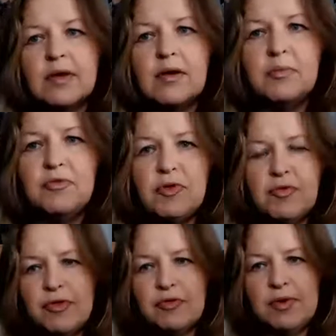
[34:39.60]
I'll move
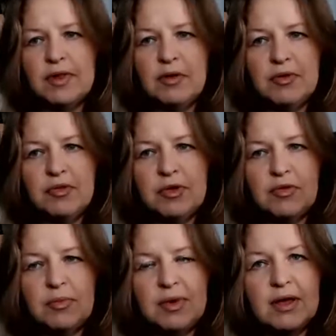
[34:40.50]
over this way a little bit so you can
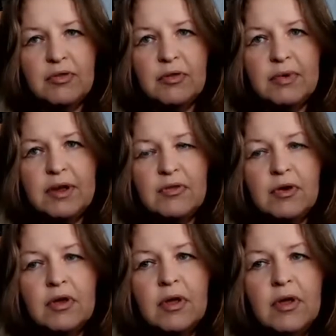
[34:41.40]
see my hands a little bit easier.